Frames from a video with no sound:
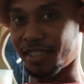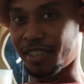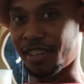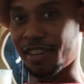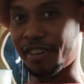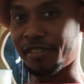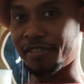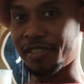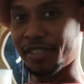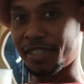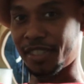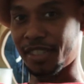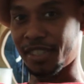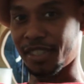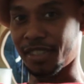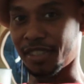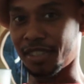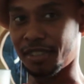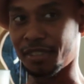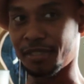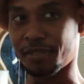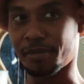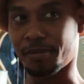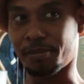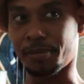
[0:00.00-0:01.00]
Every
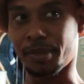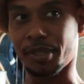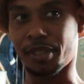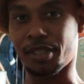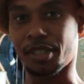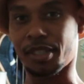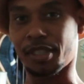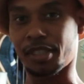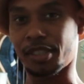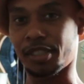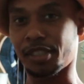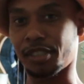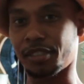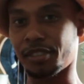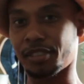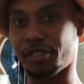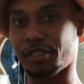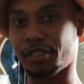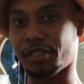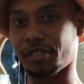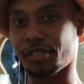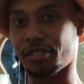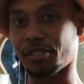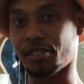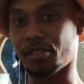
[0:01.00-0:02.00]
day, because
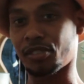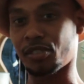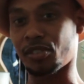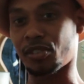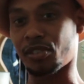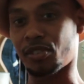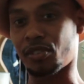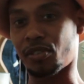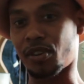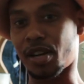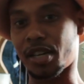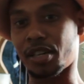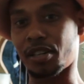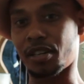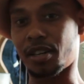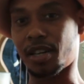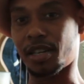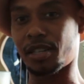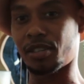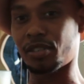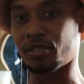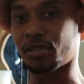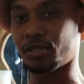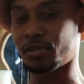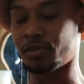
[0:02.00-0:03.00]
it's, you know,
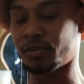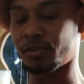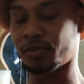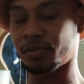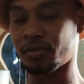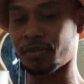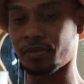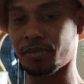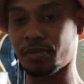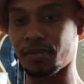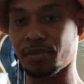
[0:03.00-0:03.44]
I know